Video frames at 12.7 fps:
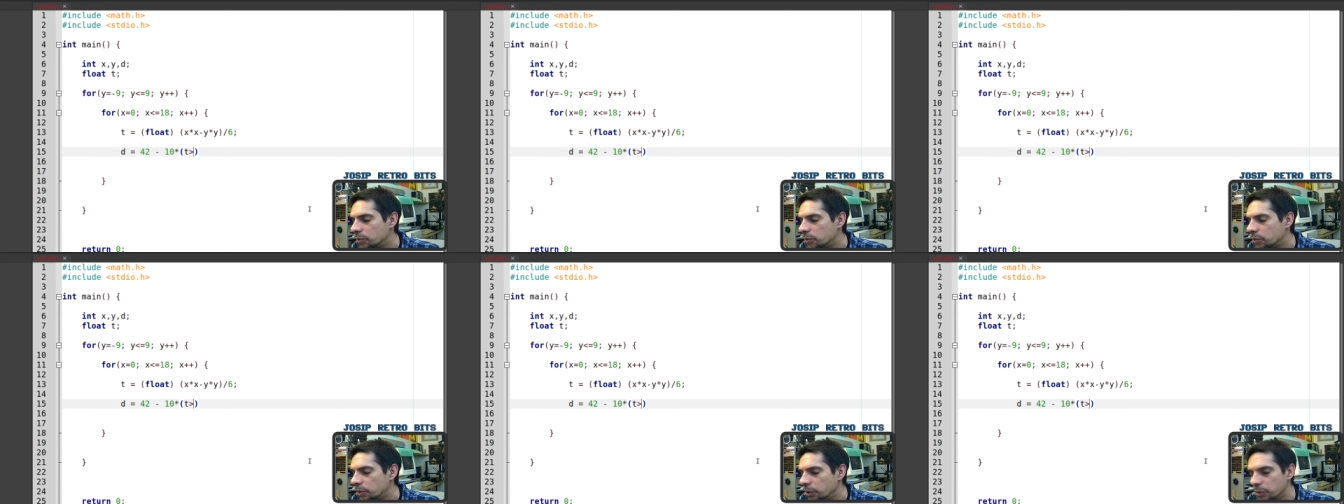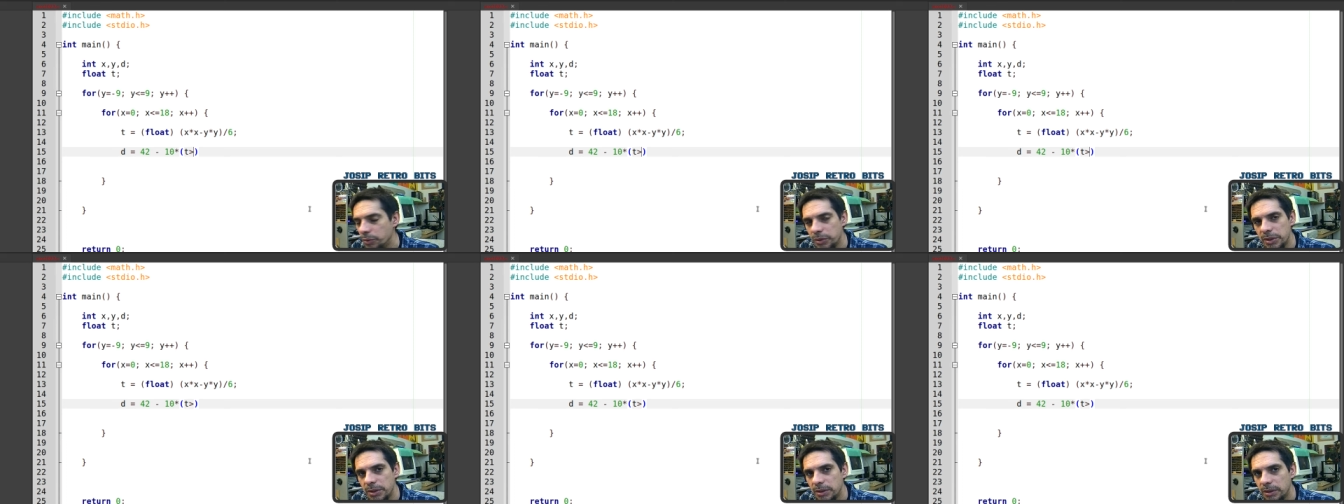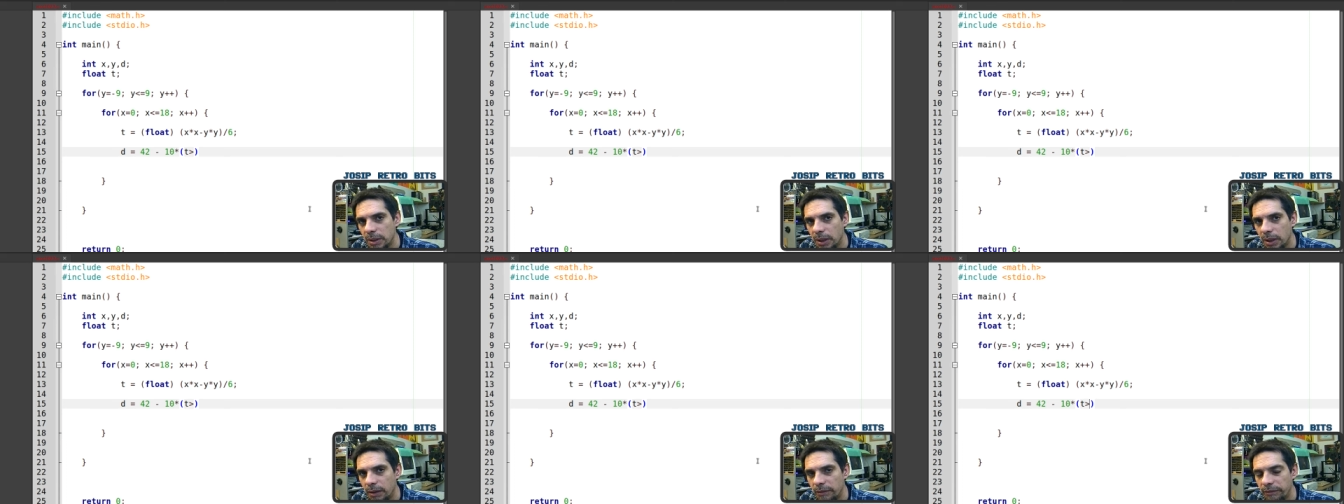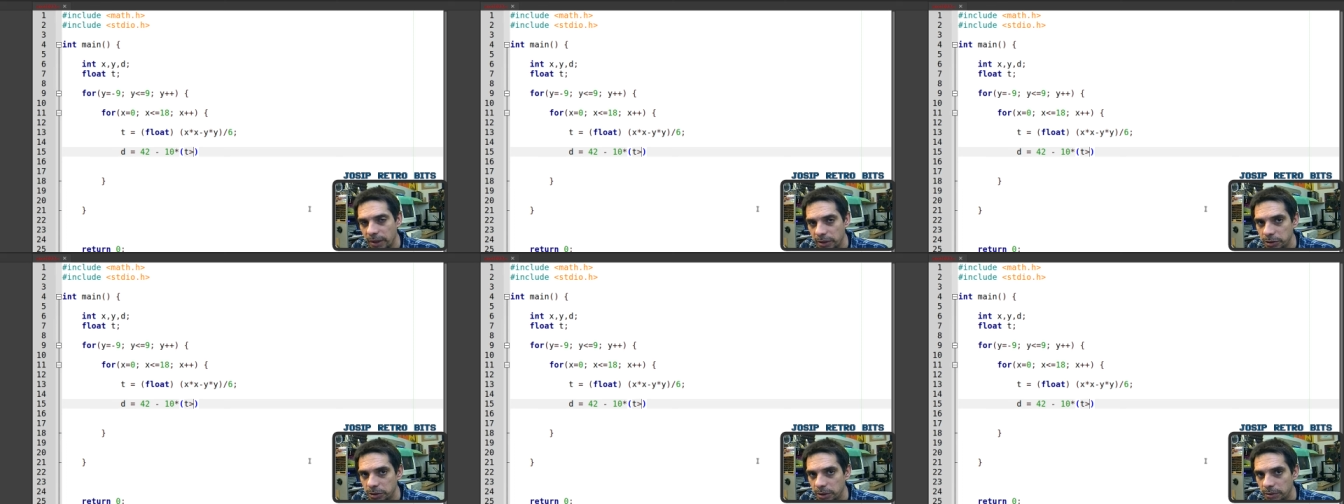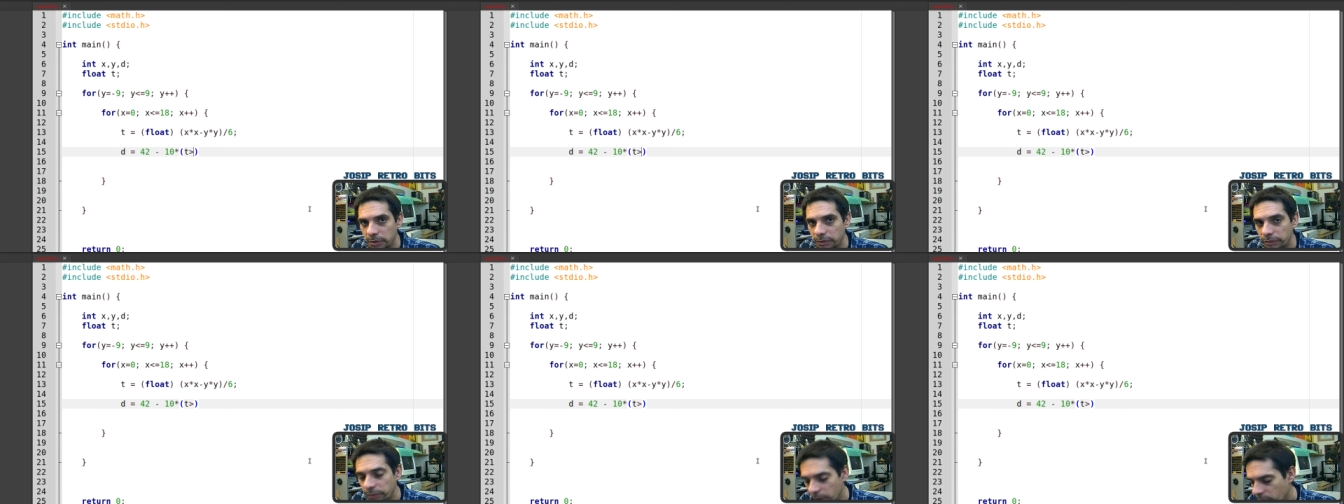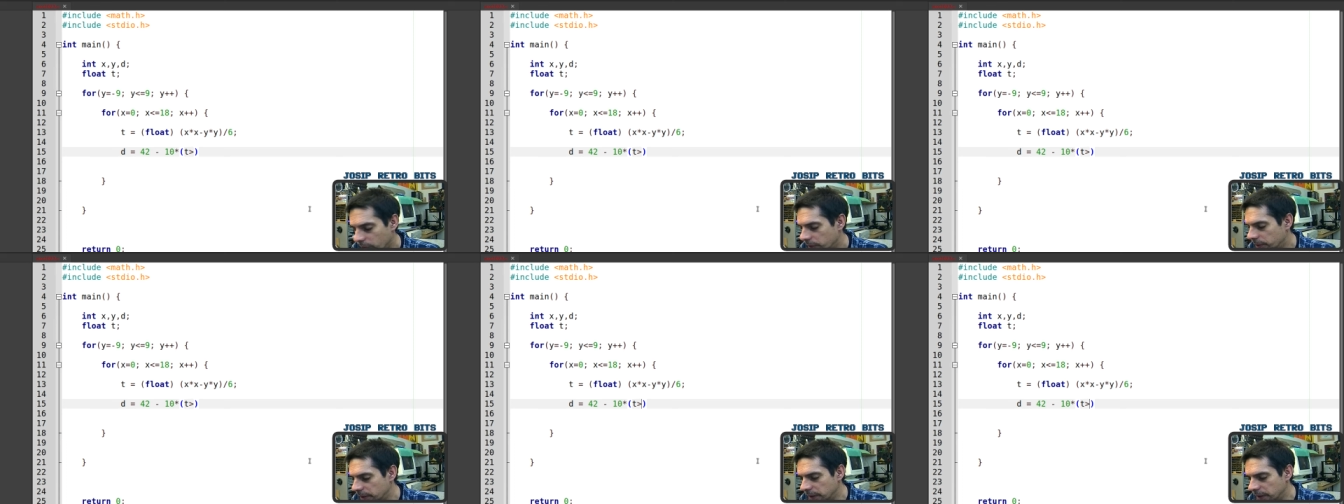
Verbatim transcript: to use uh, function floor.